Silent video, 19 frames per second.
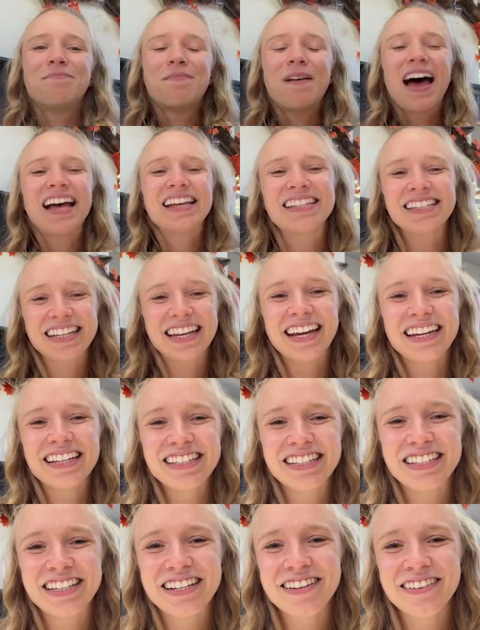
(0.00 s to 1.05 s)
basket
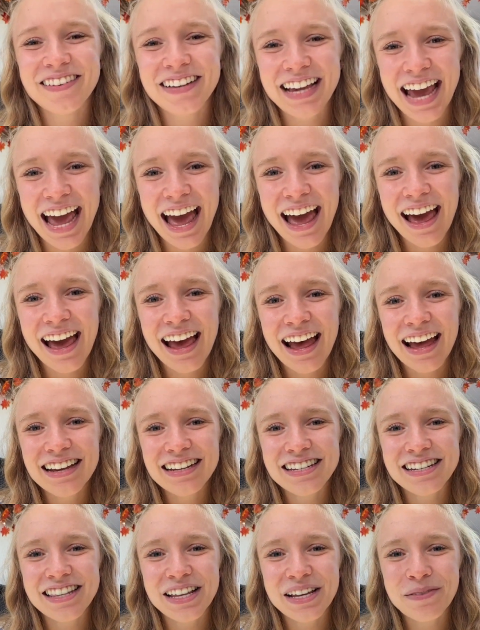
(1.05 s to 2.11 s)
to
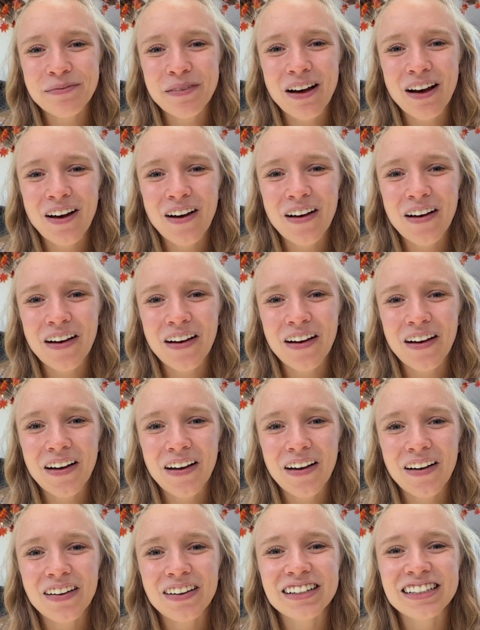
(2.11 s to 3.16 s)
catch them
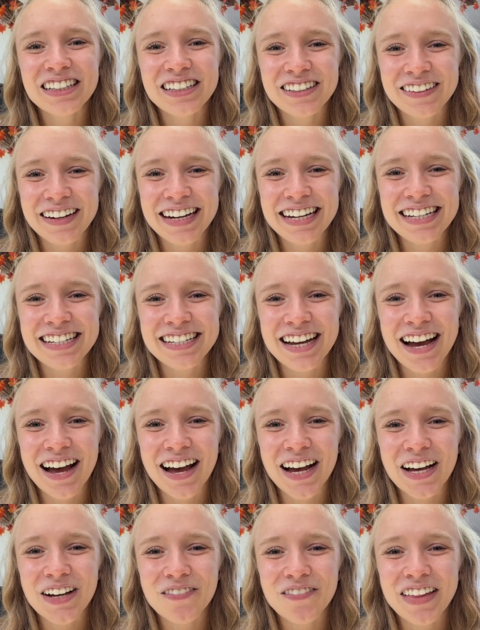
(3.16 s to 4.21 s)
all. Great
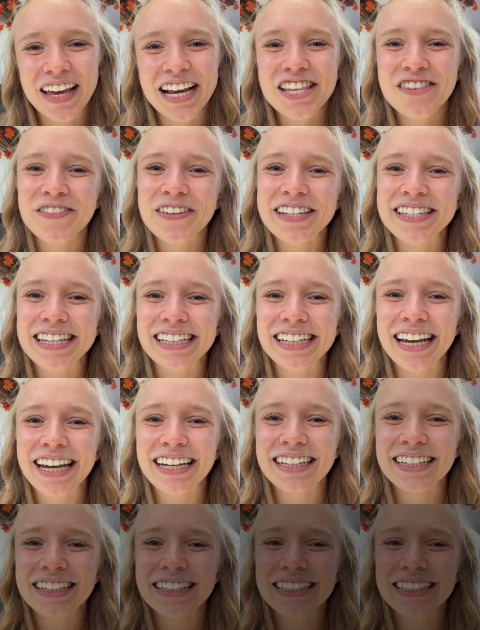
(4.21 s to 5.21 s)
job. Thanks for singing.